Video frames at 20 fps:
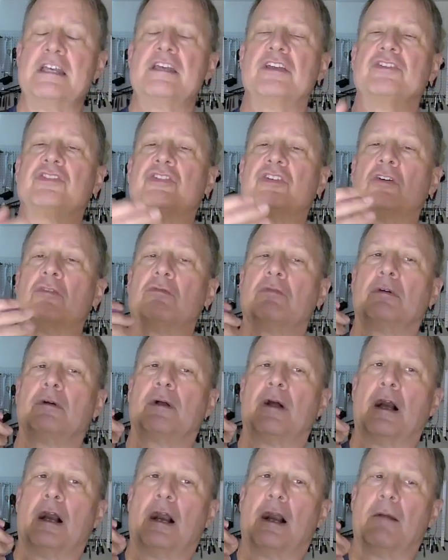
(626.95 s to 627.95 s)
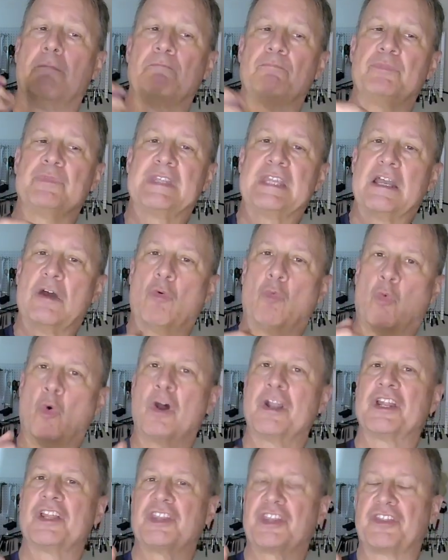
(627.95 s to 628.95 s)
So
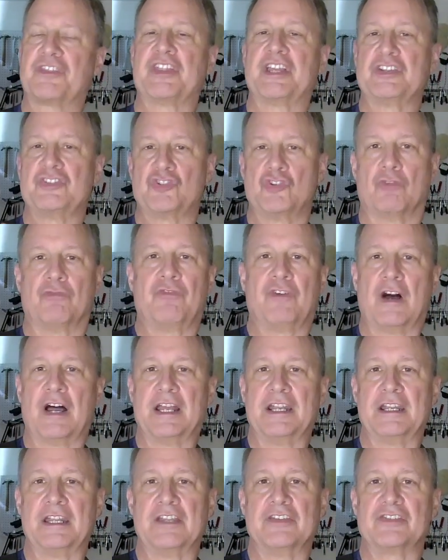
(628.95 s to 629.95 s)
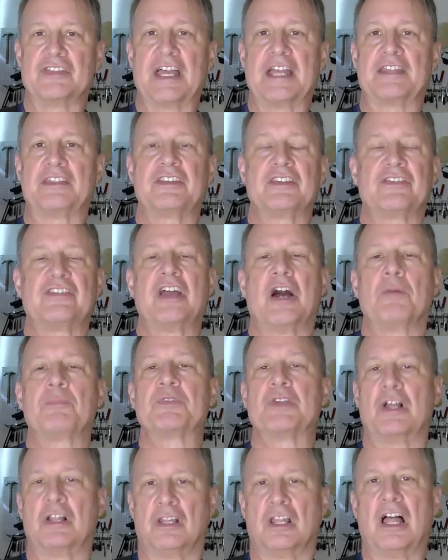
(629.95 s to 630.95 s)
one of the things you'll find is that this helps
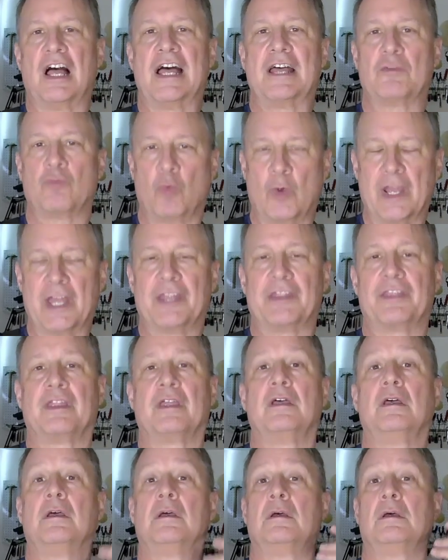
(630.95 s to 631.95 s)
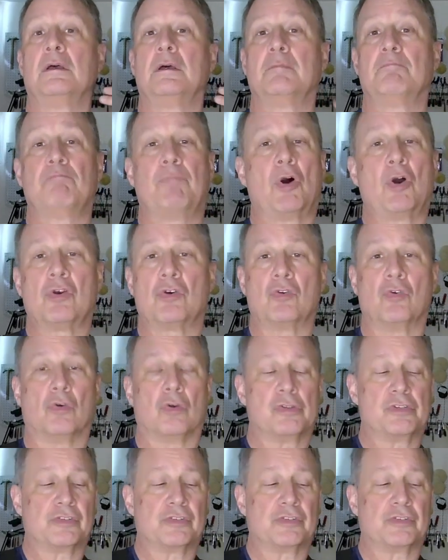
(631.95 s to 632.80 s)
a lot with bar chords.